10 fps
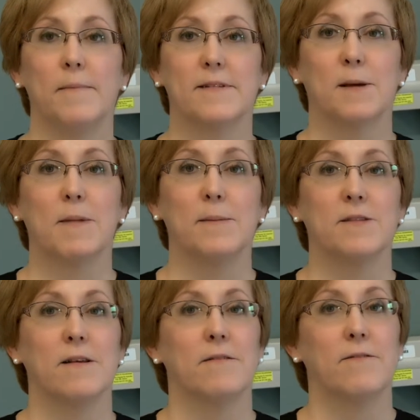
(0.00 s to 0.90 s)

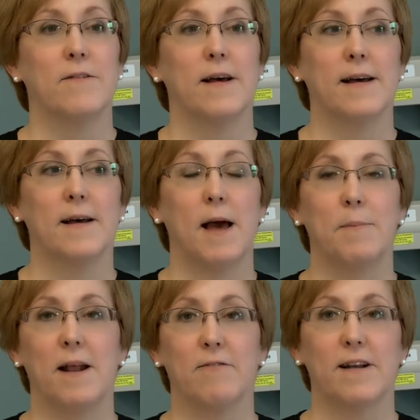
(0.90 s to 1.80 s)
sometimes the
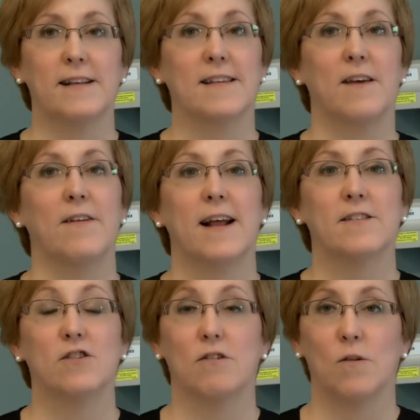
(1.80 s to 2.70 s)
epinephrine is given
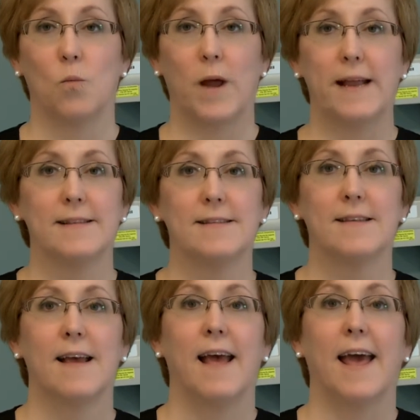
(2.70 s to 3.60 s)
at certain
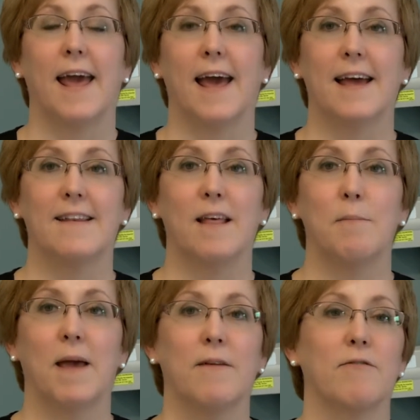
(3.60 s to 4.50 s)
weights, and they
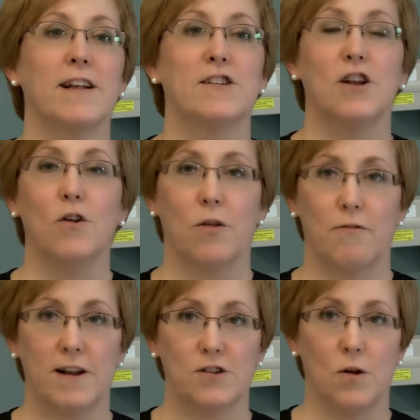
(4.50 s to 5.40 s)
may have reached a new
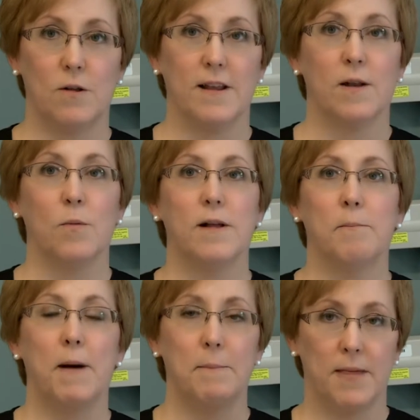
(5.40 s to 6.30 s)
threshold, and we'll
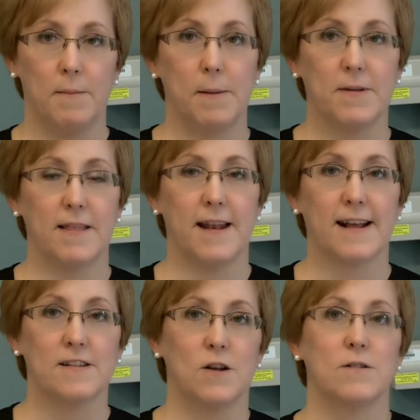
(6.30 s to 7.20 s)
bump them up to the
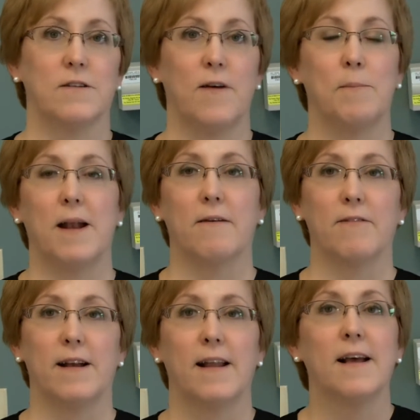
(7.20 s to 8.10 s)
next dose of
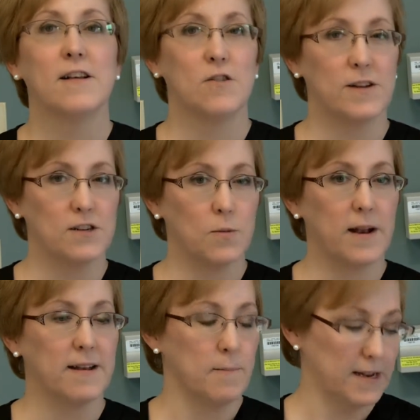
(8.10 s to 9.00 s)
epinephrine. So I just
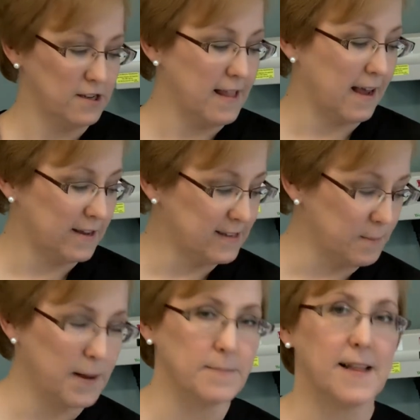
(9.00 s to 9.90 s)
wanted to mention that because
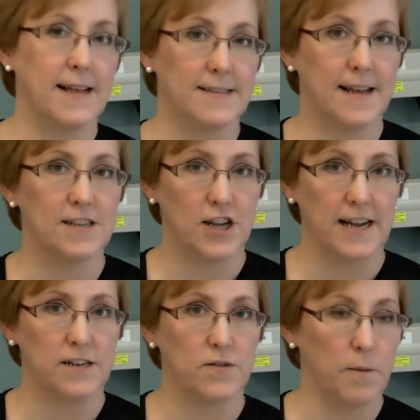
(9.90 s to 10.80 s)
sometimes that's a
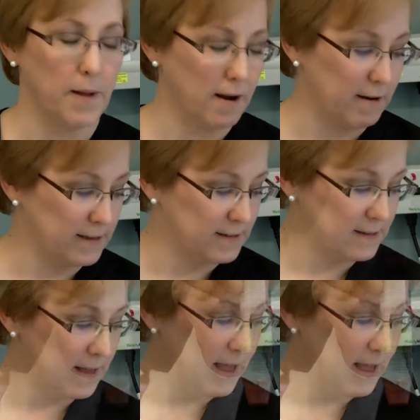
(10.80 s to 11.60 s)
change for parents.